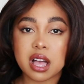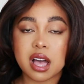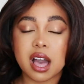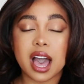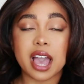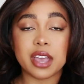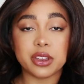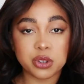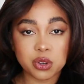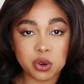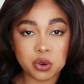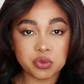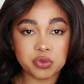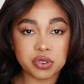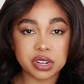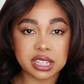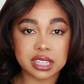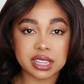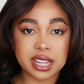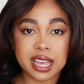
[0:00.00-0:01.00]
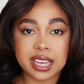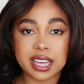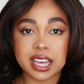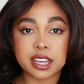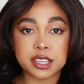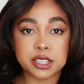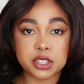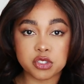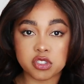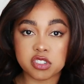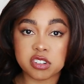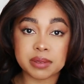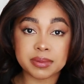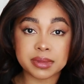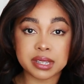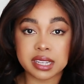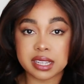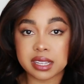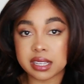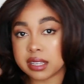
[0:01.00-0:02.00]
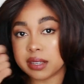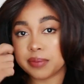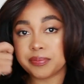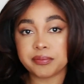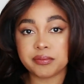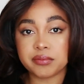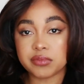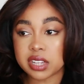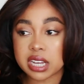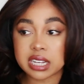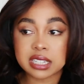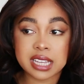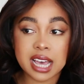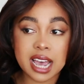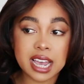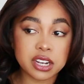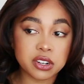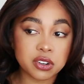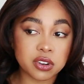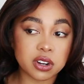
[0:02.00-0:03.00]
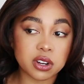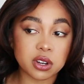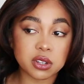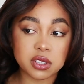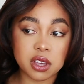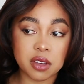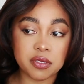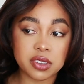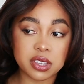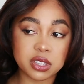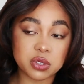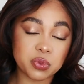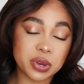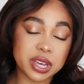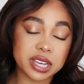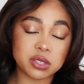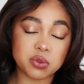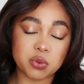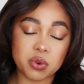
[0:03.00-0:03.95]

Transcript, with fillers: I don't really like extremely tight curls on these wigs.